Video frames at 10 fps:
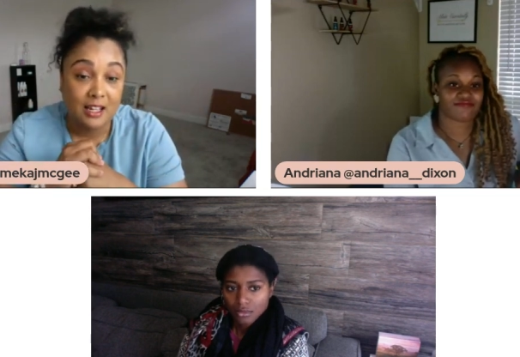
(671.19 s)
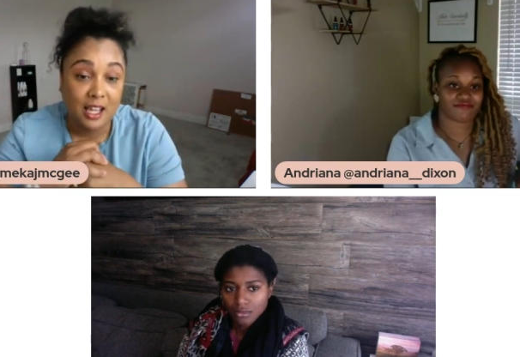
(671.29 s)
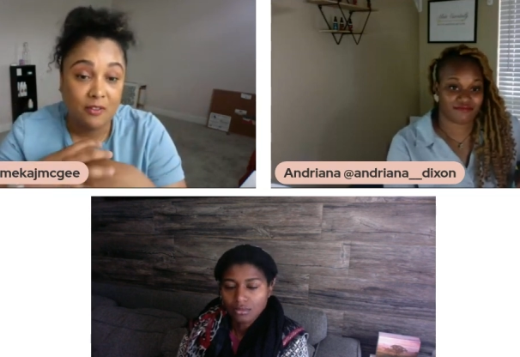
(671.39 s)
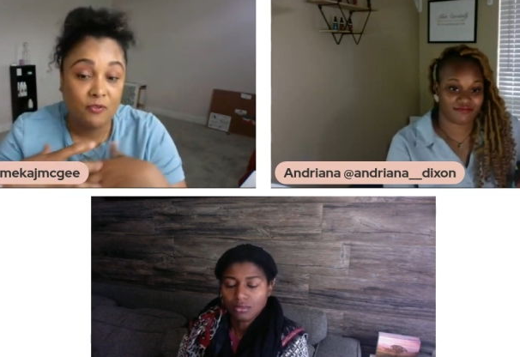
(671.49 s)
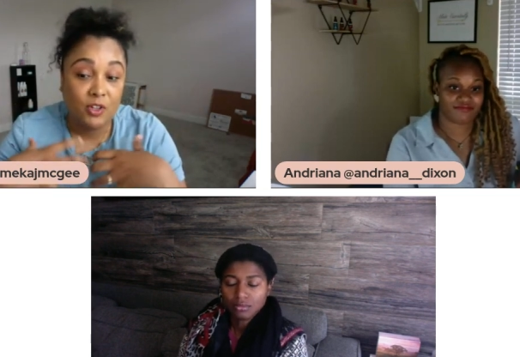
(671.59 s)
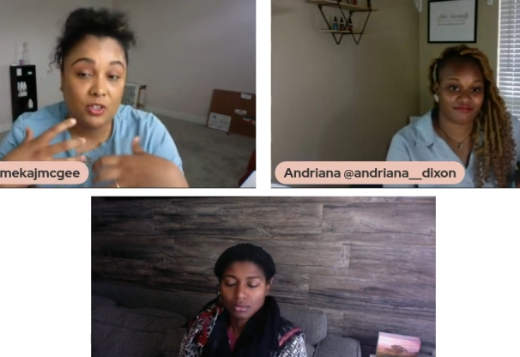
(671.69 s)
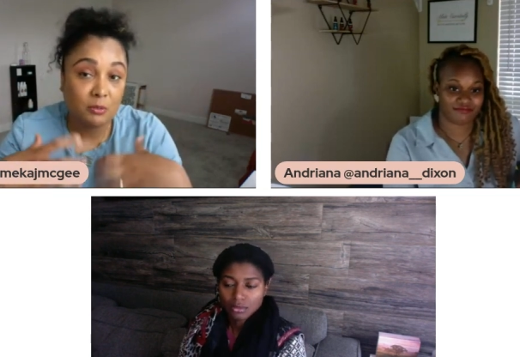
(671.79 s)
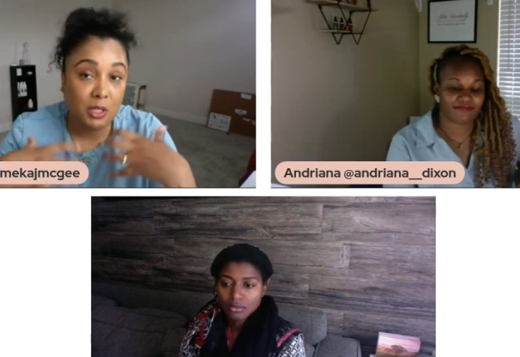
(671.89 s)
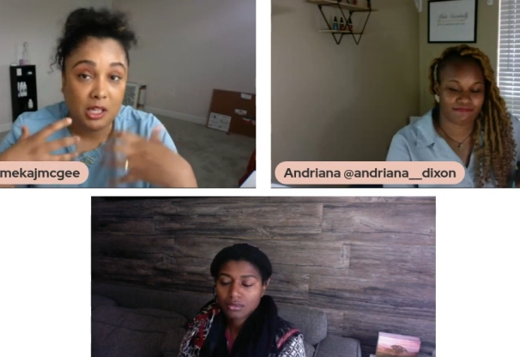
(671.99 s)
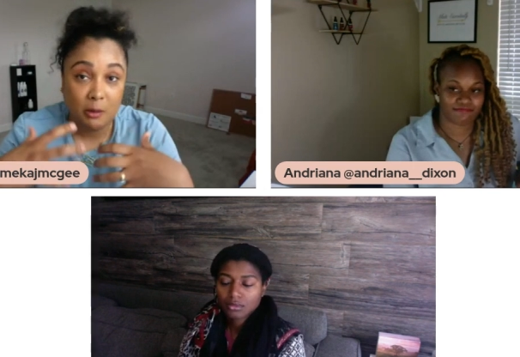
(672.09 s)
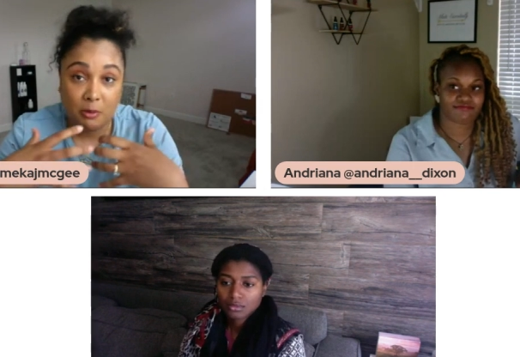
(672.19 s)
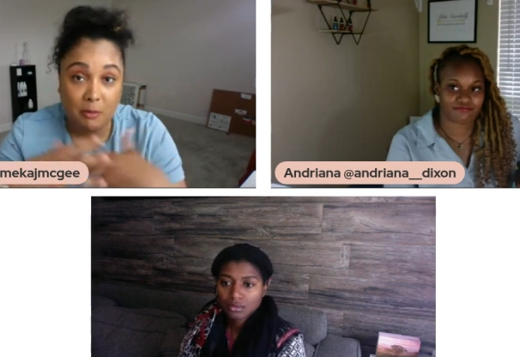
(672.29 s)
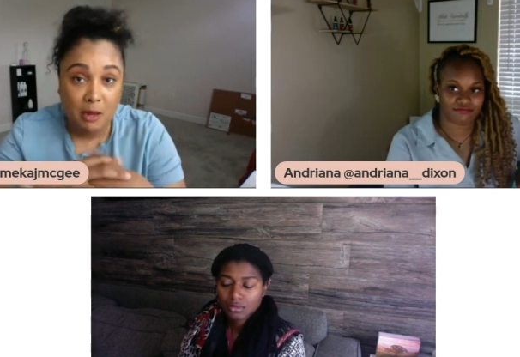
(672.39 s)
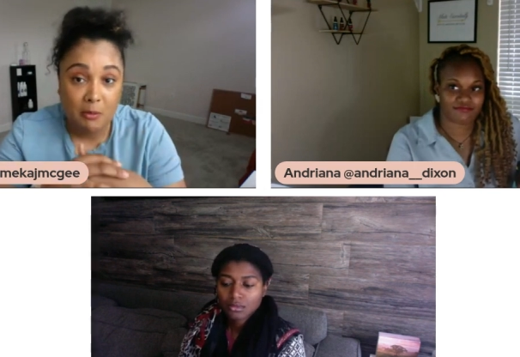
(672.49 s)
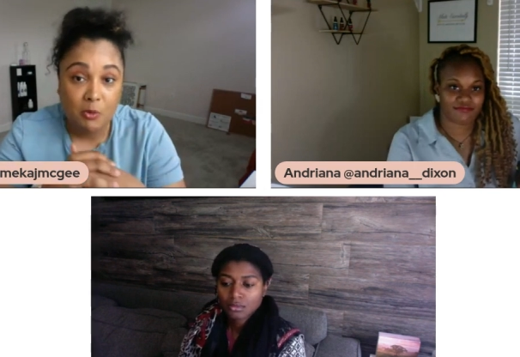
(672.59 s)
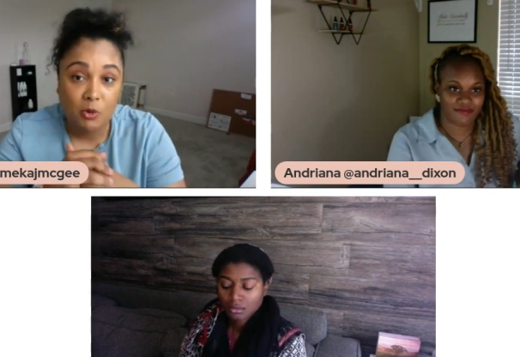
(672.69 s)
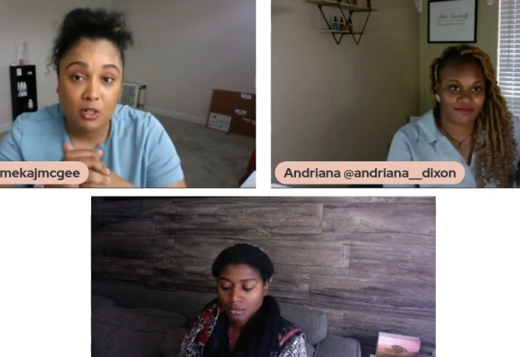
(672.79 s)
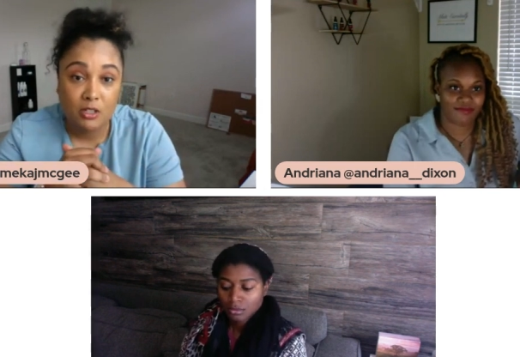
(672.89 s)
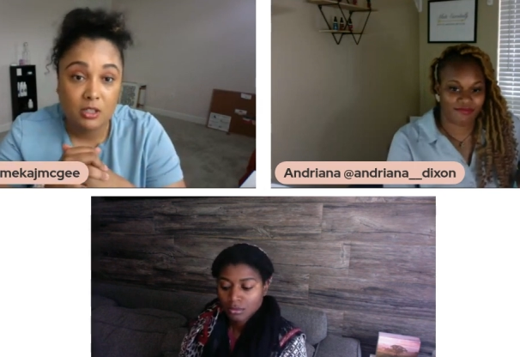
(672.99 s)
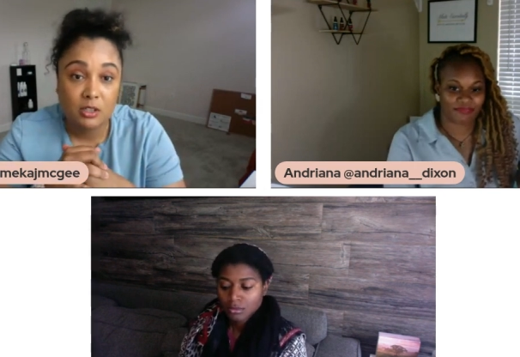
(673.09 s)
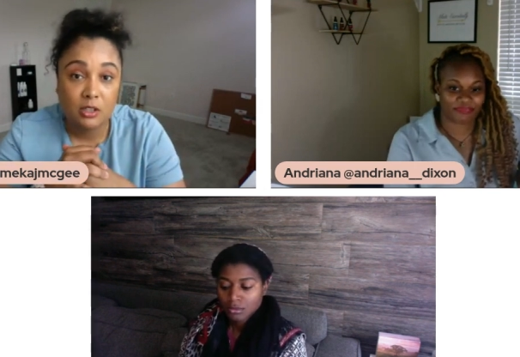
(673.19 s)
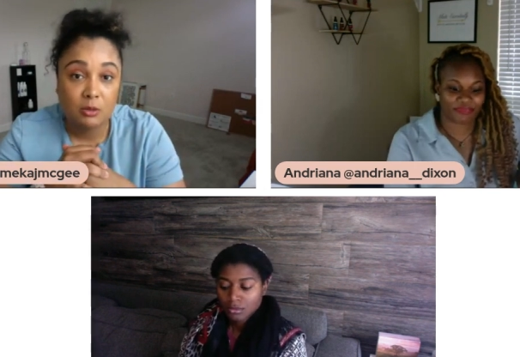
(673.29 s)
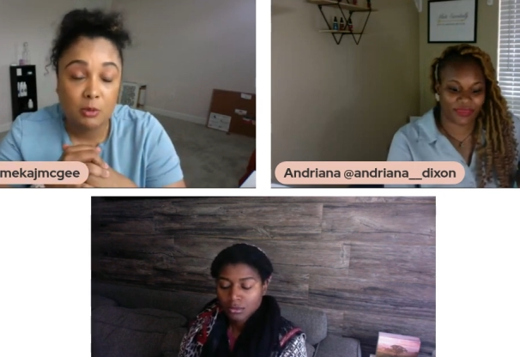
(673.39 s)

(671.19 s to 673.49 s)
Speaker 1: that filled me up and made me want to